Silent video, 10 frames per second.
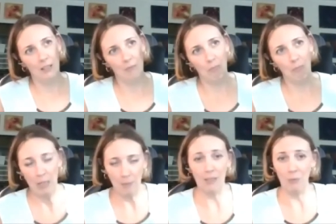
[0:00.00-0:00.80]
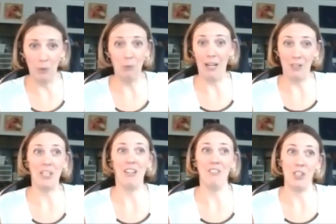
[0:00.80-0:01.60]
maybe we would actually
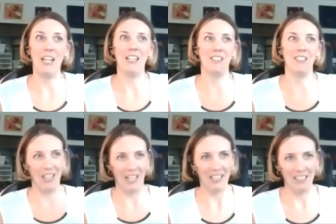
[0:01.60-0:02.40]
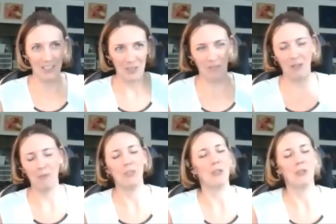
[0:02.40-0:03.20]
have a chance of getting that survey
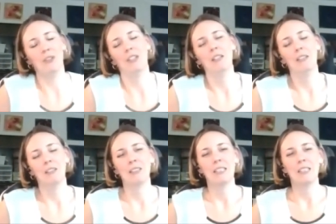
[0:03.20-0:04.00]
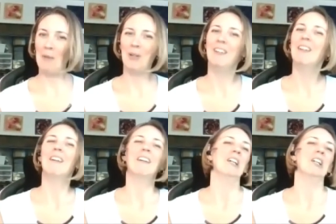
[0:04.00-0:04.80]
returned.
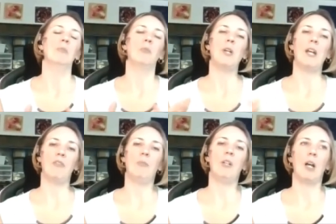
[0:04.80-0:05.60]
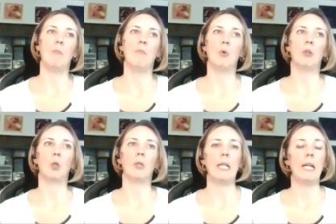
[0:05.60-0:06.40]
Um, we have to become more
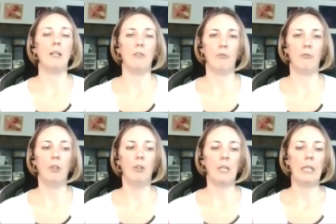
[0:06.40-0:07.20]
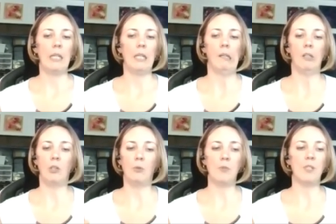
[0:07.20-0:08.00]
creative in
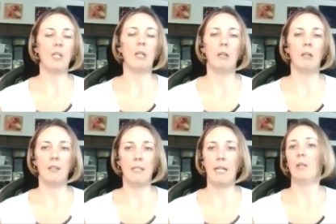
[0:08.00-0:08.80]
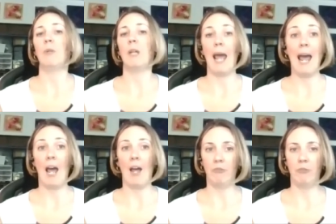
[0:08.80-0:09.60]
using the data we
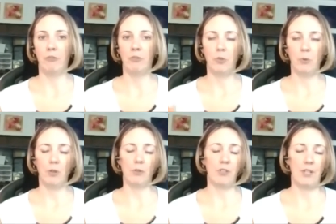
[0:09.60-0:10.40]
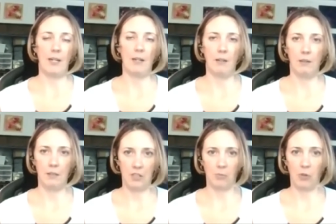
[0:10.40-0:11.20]
have to understand the
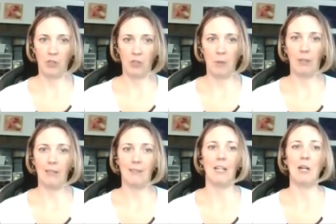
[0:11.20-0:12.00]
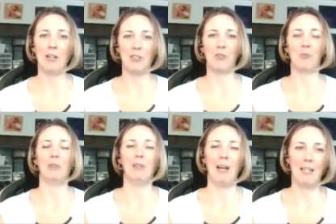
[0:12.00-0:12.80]
customer experience and not just
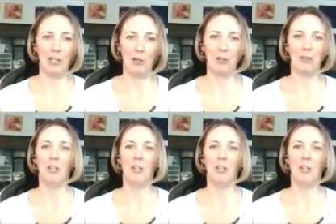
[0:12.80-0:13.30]
relying on